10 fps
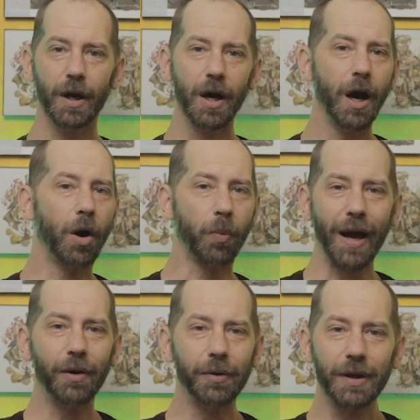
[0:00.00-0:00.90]
A
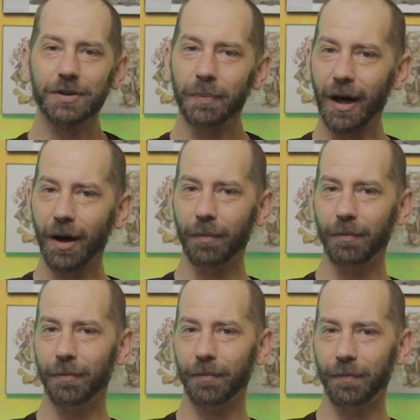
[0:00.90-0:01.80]
round is about
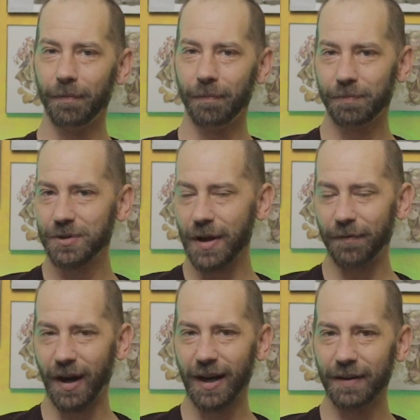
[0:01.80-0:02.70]

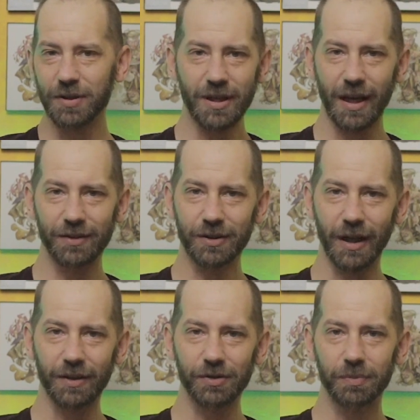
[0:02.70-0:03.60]
5 to 10
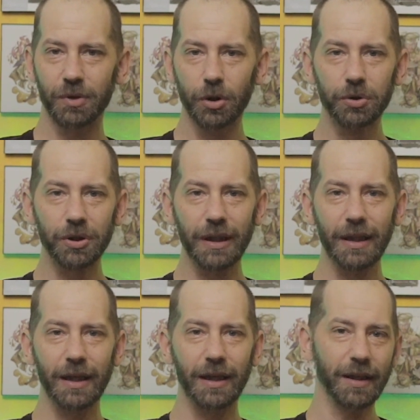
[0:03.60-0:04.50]
seconds, usually
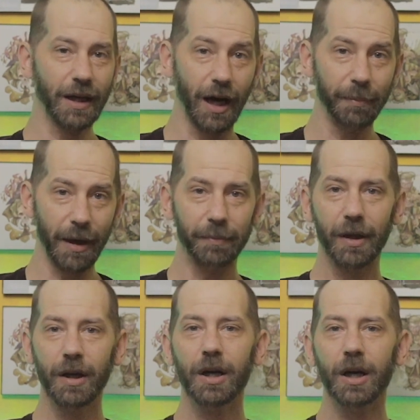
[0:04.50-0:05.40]
in combat.
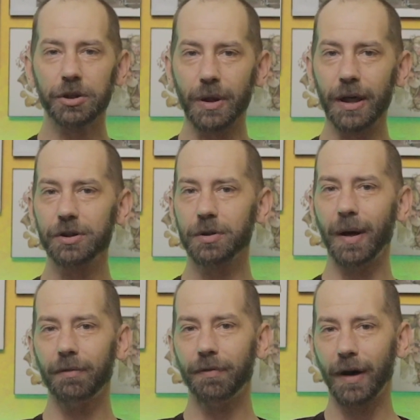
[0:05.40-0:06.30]
A stretch is
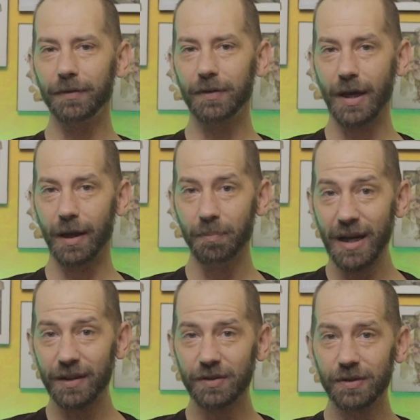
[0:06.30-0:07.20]
about 5 to 10
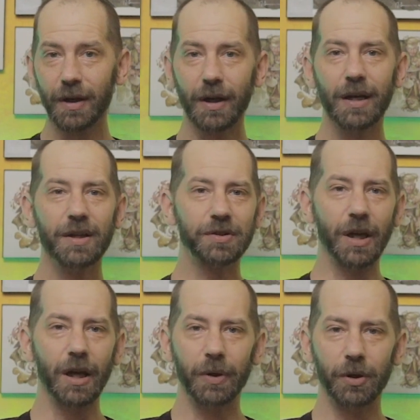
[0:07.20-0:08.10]
minutes.
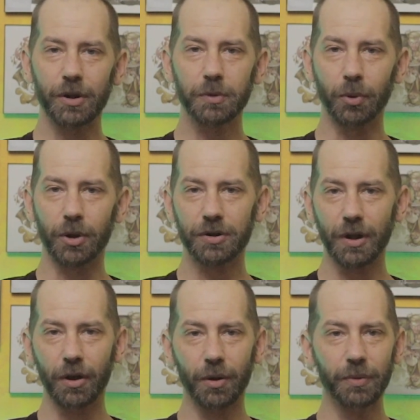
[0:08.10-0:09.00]
Say when you explore a
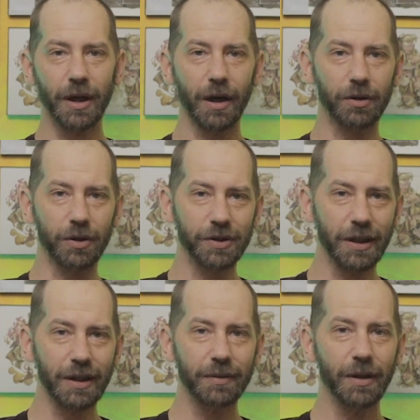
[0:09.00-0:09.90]
zone the character is
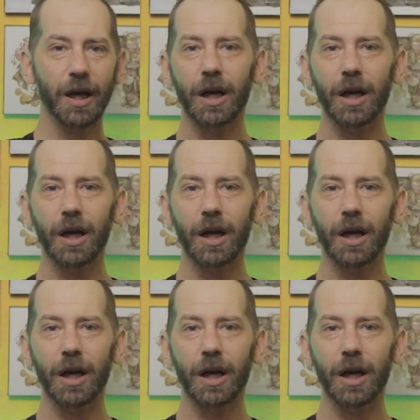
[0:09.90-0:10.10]
in.